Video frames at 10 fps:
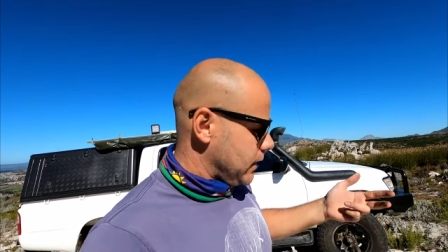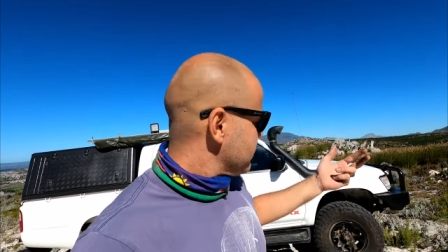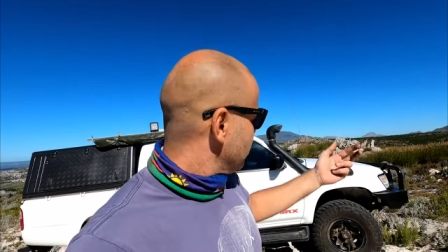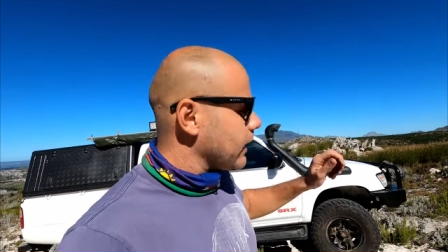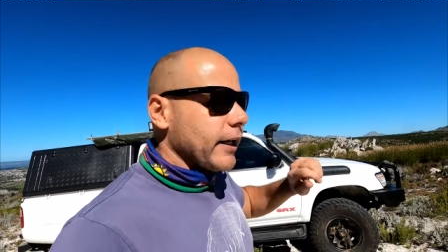
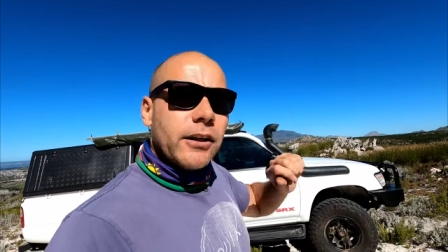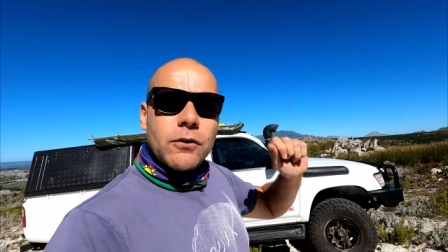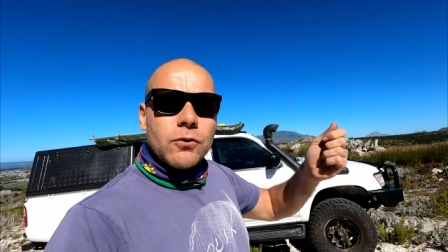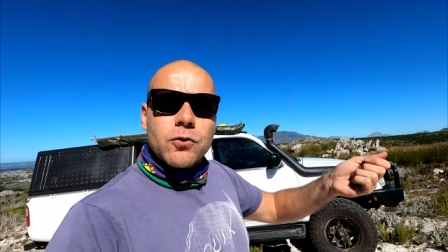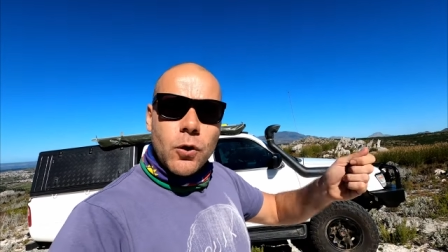So that I
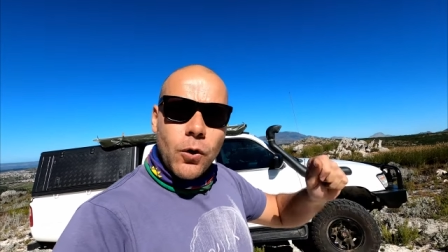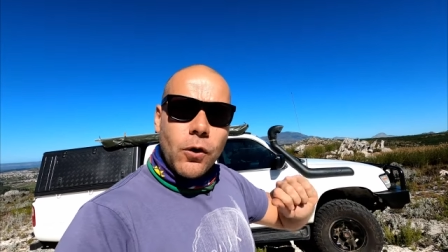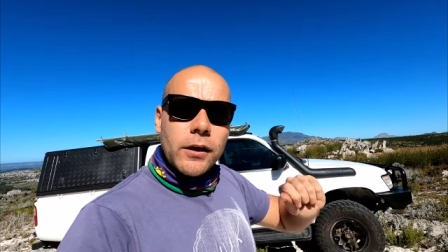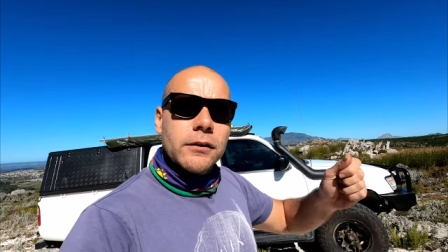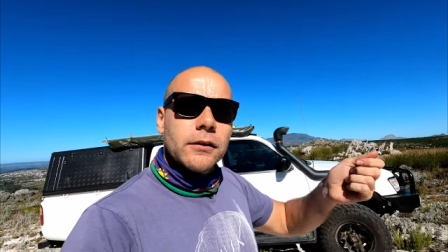can
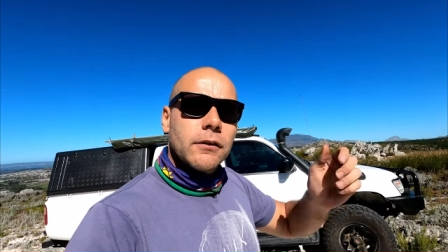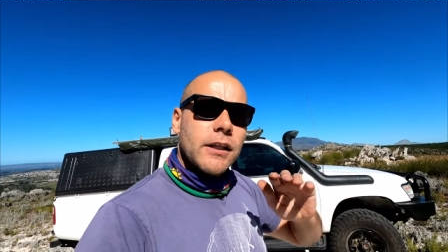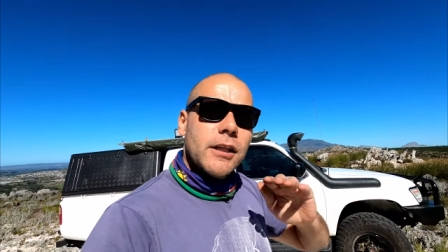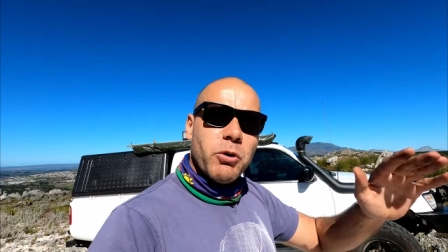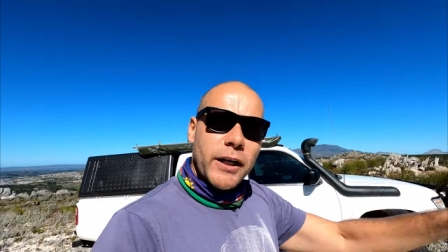control
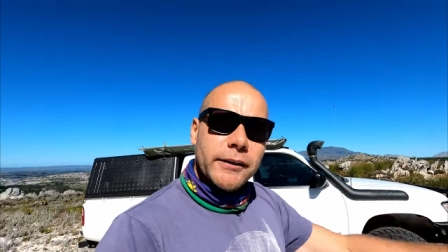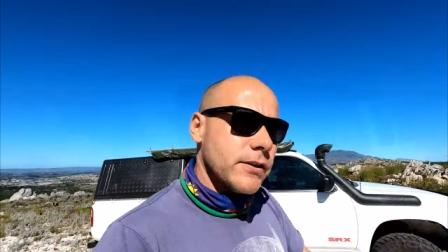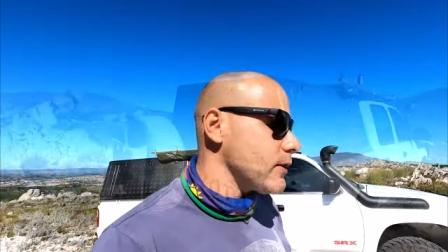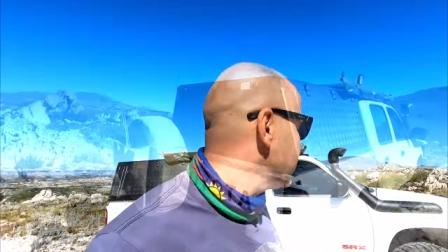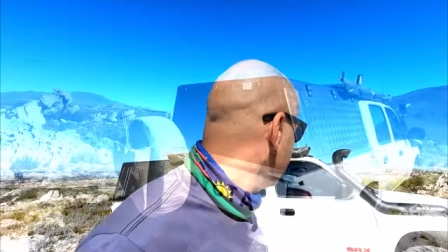the
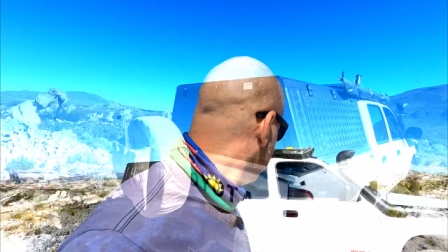brightness.